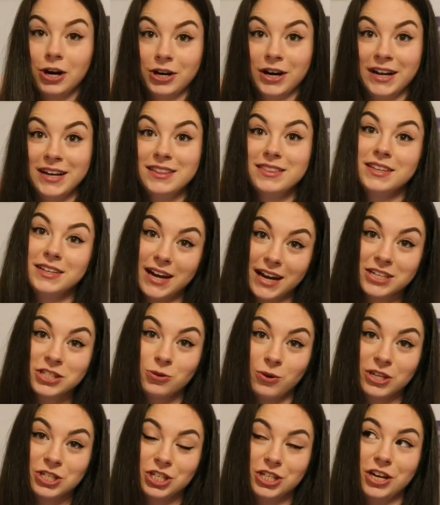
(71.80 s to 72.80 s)
Alright, the
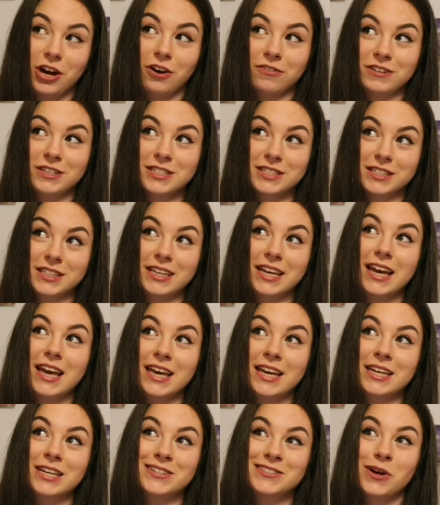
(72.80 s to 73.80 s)
next question obviously
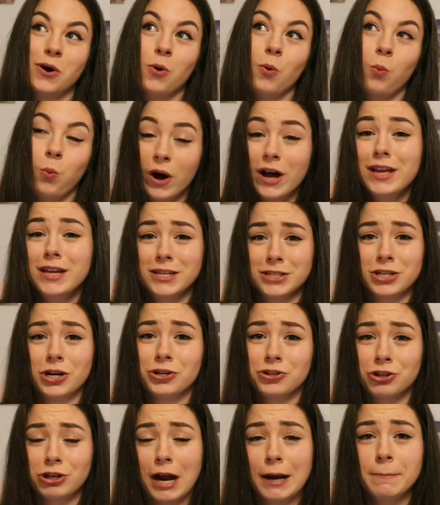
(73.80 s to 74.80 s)
is, what is
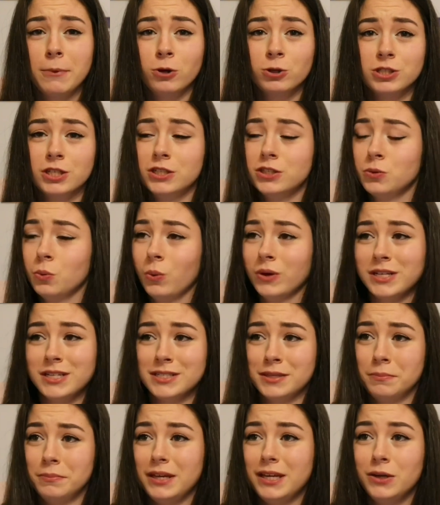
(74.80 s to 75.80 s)
arthrogryposis? What
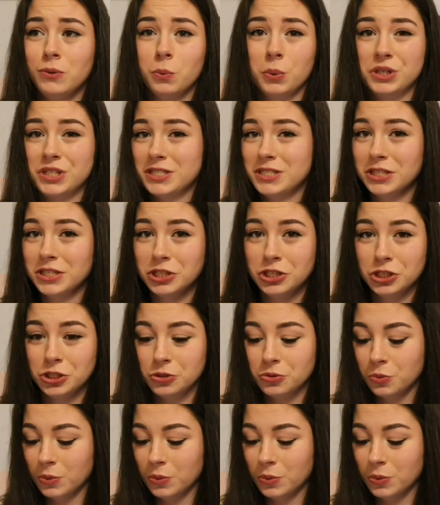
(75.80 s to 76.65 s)
does it mean? What does it do?